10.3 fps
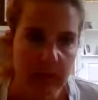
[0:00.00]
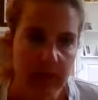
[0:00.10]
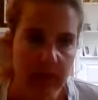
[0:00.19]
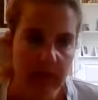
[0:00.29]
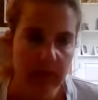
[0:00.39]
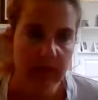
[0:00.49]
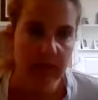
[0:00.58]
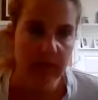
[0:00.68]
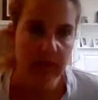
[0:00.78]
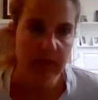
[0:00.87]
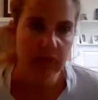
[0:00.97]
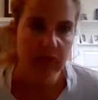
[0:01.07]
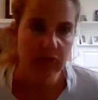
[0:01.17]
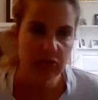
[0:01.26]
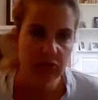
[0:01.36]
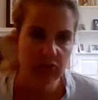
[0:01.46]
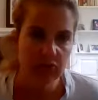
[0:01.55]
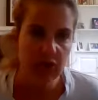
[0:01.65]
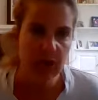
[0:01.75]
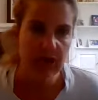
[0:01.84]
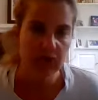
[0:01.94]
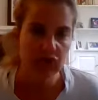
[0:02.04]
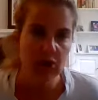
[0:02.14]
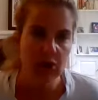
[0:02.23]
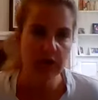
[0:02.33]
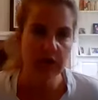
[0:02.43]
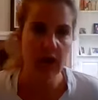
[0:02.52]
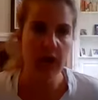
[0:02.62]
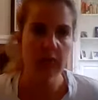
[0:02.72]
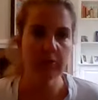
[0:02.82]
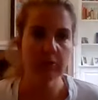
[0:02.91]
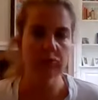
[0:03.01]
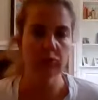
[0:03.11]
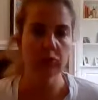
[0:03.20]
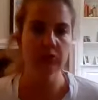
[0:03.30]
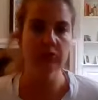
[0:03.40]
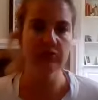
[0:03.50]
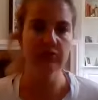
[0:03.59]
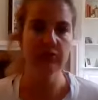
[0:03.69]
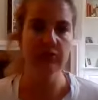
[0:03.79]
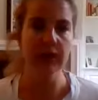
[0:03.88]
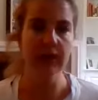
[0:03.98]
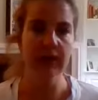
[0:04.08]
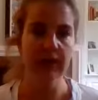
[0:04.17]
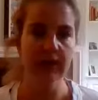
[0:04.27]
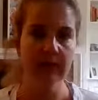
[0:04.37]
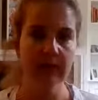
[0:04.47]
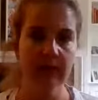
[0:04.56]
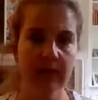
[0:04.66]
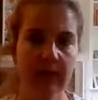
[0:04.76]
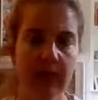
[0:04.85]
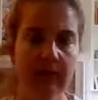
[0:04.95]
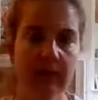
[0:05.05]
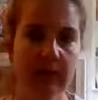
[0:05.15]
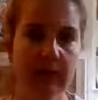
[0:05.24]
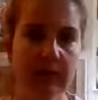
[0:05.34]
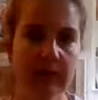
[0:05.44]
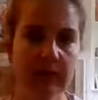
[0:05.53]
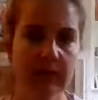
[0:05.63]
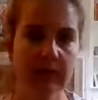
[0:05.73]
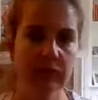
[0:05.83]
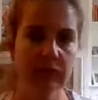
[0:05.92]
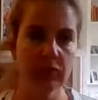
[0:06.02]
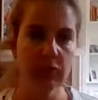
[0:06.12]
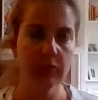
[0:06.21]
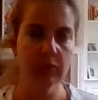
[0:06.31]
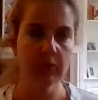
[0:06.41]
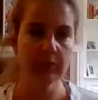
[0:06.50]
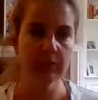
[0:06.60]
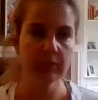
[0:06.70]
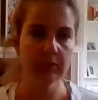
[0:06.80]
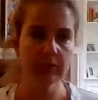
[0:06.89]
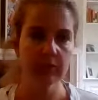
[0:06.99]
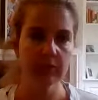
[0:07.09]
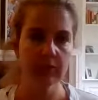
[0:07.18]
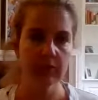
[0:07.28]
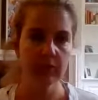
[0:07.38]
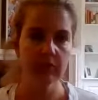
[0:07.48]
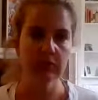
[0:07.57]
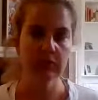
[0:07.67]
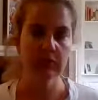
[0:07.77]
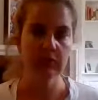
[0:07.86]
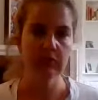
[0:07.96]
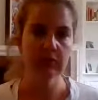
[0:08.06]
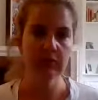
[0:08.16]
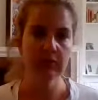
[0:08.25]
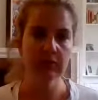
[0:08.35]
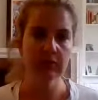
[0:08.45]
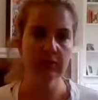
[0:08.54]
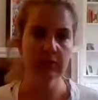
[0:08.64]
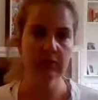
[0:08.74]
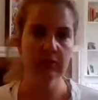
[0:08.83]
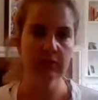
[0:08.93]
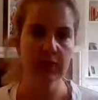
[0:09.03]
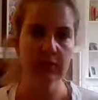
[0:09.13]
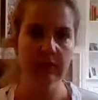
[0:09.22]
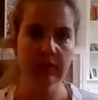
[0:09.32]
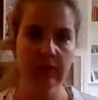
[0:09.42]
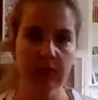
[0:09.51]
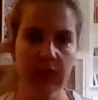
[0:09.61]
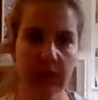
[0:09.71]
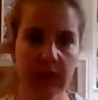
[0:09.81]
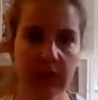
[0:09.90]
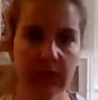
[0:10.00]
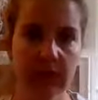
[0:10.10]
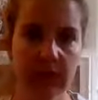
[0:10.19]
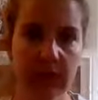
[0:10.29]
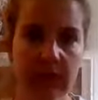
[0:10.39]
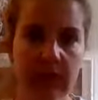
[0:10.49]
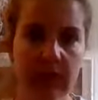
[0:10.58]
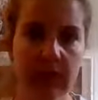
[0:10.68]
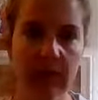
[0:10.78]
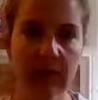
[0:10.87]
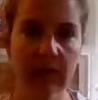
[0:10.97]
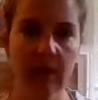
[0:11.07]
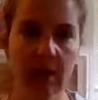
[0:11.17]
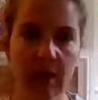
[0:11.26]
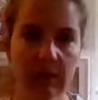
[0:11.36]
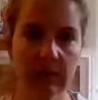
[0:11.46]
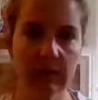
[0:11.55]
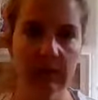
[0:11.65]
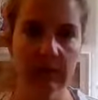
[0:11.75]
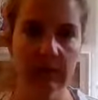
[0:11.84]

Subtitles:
Bring your hands next to your chest, draw your elbows toward your spine, and lengthen and lift for cobra pose. So using the muscles along the spine. Good, neck is long.